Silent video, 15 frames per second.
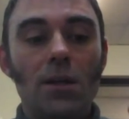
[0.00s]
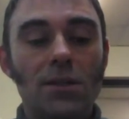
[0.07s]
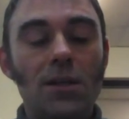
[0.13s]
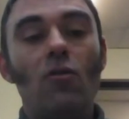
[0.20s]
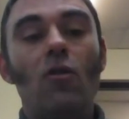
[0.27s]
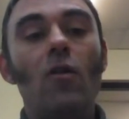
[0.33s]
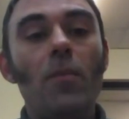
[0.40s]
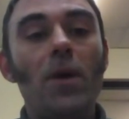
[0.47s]

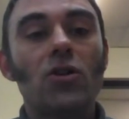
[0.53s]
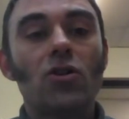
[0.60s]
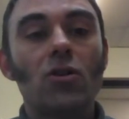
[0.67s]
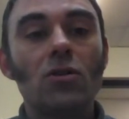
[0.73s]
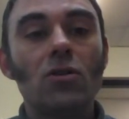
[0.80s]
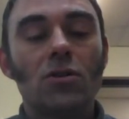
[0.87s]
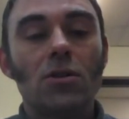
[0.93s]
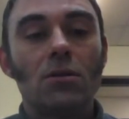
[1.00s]
zero
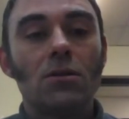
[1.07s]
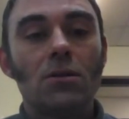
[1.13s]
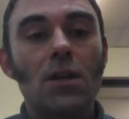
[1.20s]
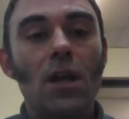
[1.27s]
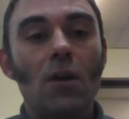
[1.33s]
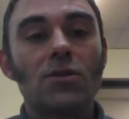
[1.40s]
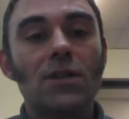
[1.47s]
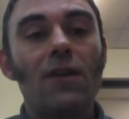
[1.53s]
emissions and
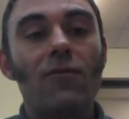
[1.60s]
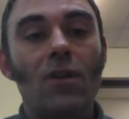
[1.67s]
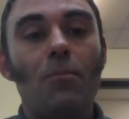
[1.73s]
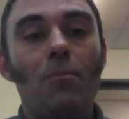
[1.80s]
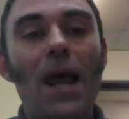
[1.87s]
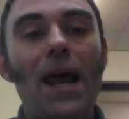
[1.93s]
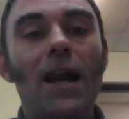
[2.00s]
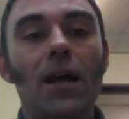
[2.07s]
you know saving the
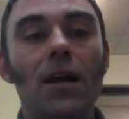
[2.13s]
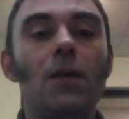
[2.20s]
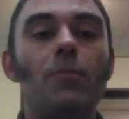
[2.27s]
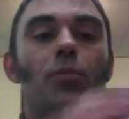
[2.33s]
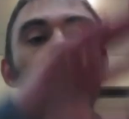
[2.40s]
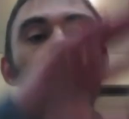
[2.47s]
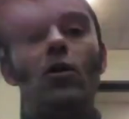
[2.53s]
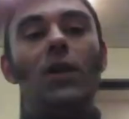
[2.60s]
planet and you
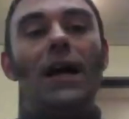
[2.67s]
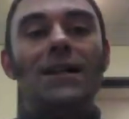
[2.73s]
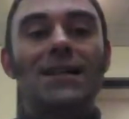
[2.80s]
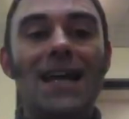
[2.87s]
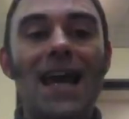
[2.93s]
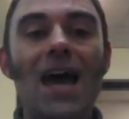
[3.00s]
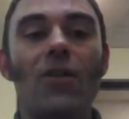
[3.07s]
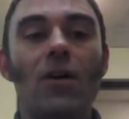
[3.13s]
put all that
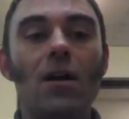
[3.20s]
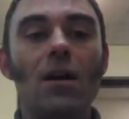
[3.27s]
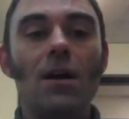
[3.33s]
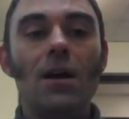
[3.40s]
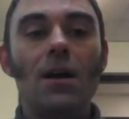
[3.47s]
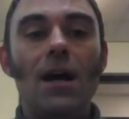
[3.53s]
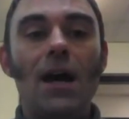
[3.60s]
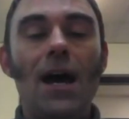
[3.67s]
together
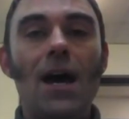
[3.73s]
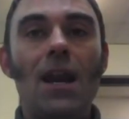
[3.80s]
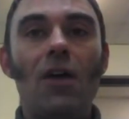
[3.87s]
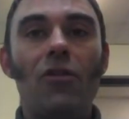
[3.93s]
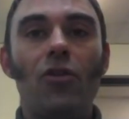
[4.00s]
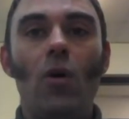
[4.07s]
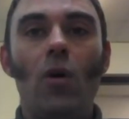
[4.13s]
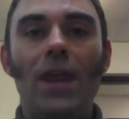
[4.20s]
and
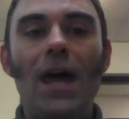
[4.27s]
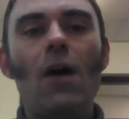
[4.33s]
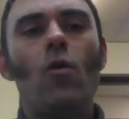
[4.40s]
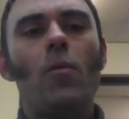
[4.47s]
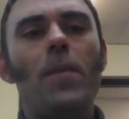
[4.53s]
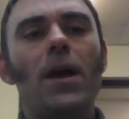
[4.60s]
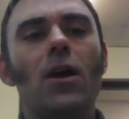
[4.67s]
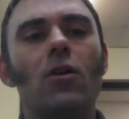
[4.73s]
i thought that
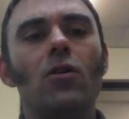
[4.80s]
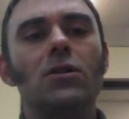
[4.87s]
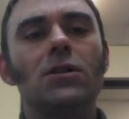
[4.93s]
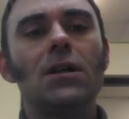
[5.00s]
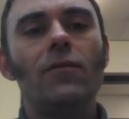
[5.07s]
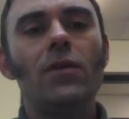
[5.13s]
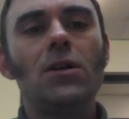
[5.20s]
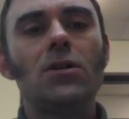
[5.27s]
would make a good
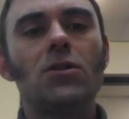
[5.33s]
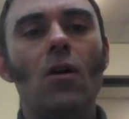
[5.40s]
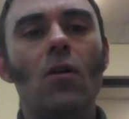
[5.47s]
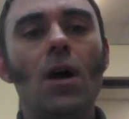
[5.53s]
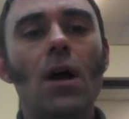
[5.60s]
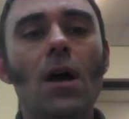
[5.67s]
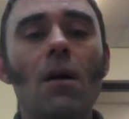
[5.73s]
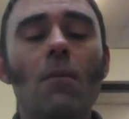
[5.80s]
tv
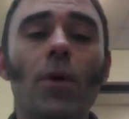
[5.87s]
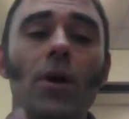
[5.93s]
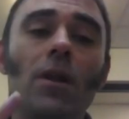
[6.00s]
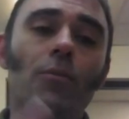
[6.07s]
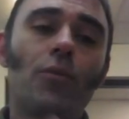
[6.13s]
show but the